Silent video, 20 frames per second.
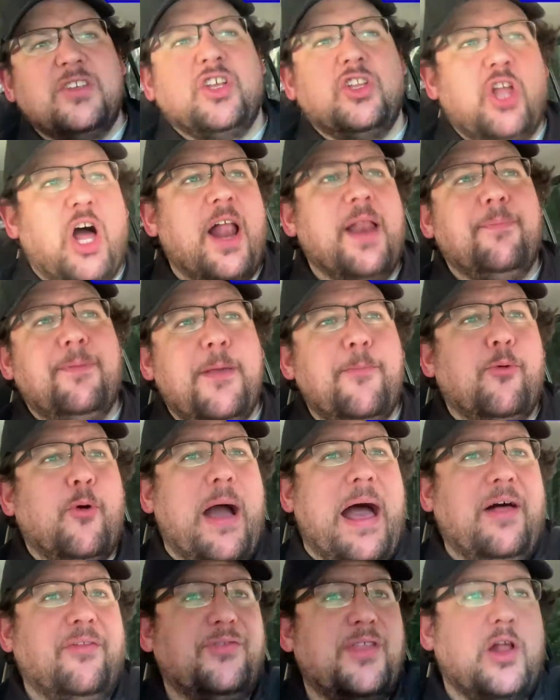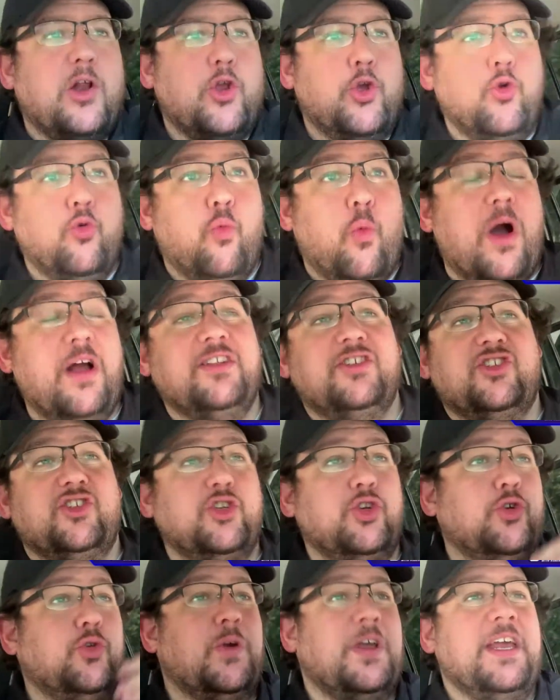a lot of people out there who want
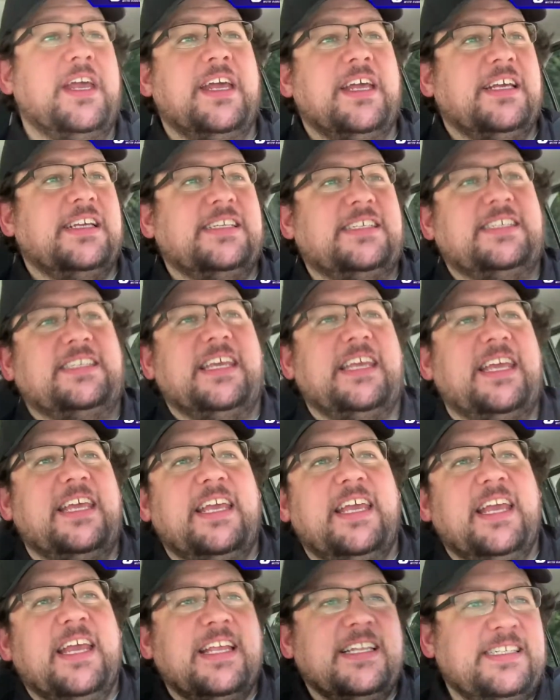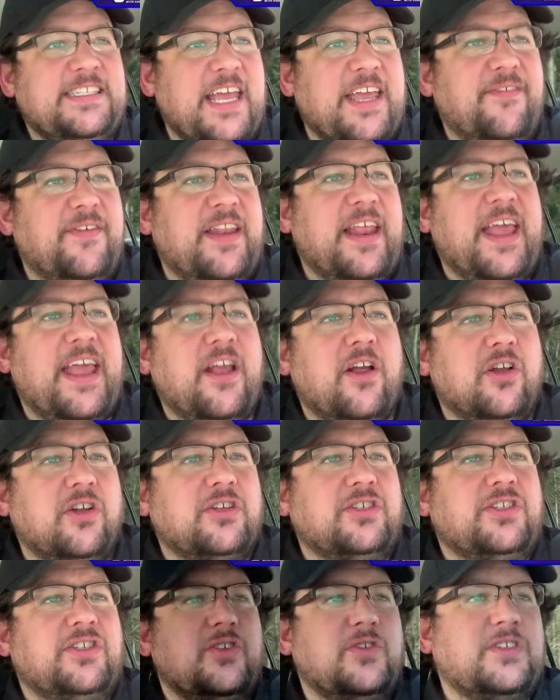to see David
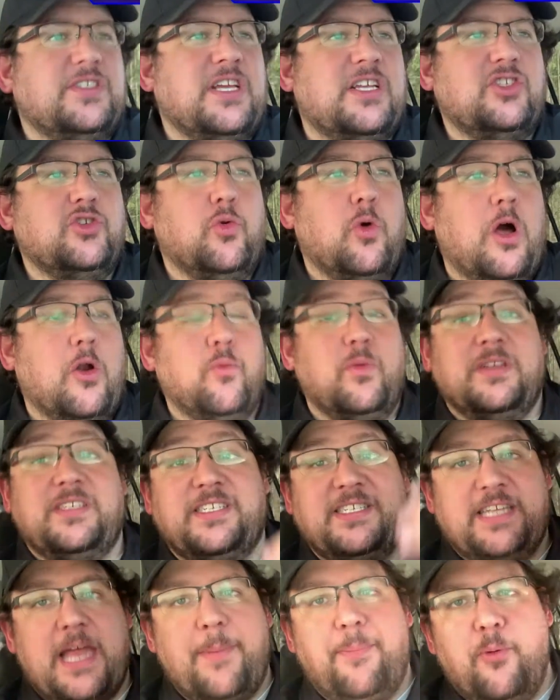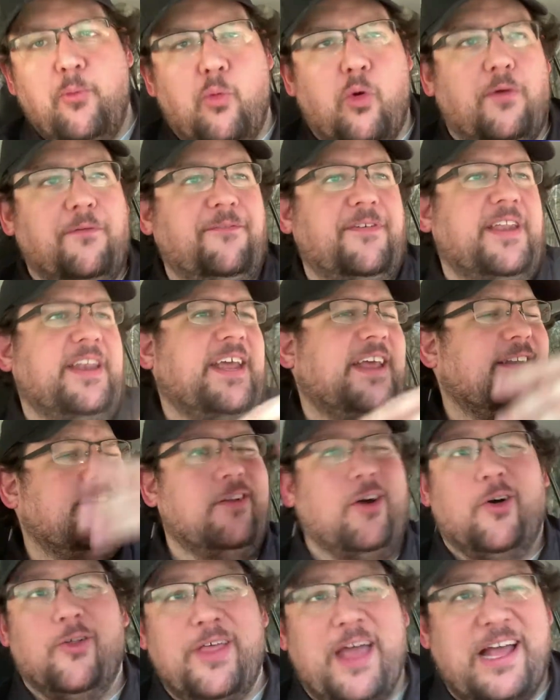Ayer's Suicide Squad with Steppenwolf in it
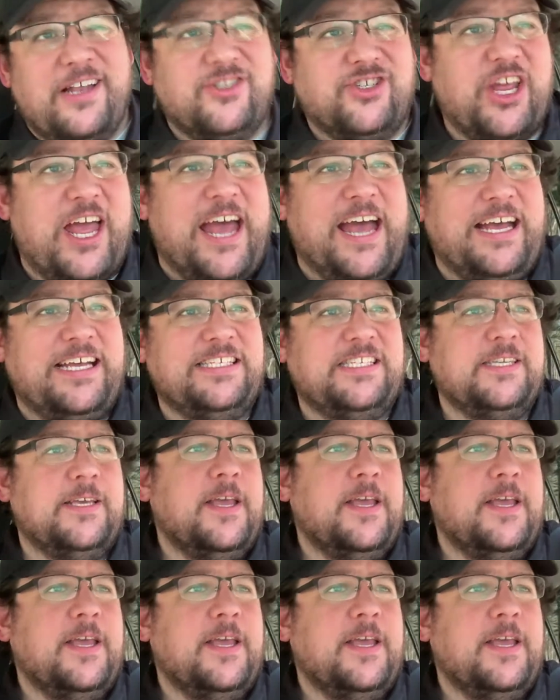and all that jazz.